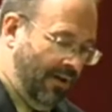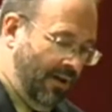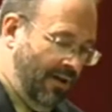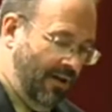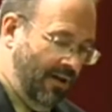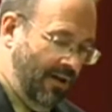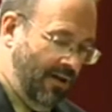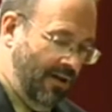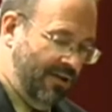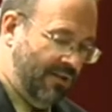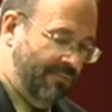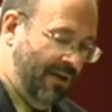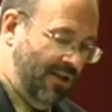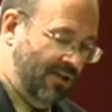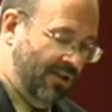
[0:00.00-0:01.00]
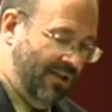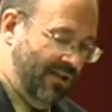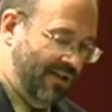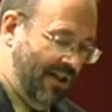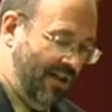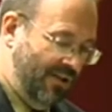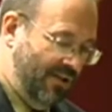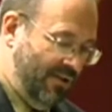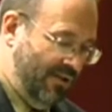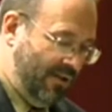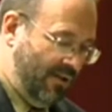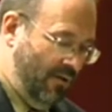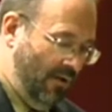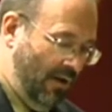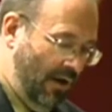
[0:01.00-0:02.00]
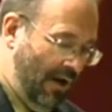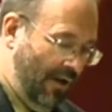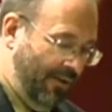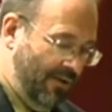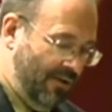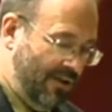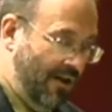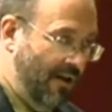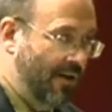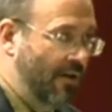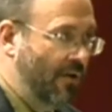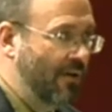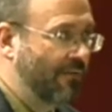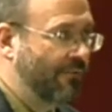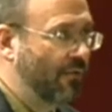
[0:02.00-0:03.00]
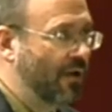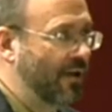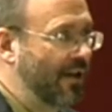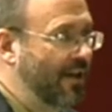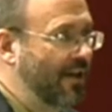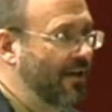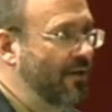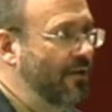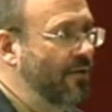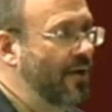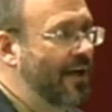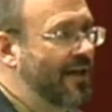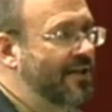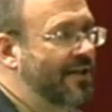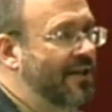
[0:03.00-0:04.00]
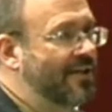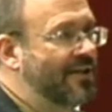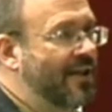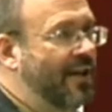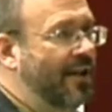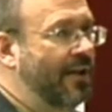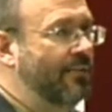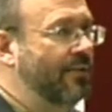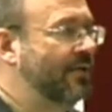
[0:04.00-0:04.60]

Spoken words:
The spatialization school authors argue if we're in a new SSA,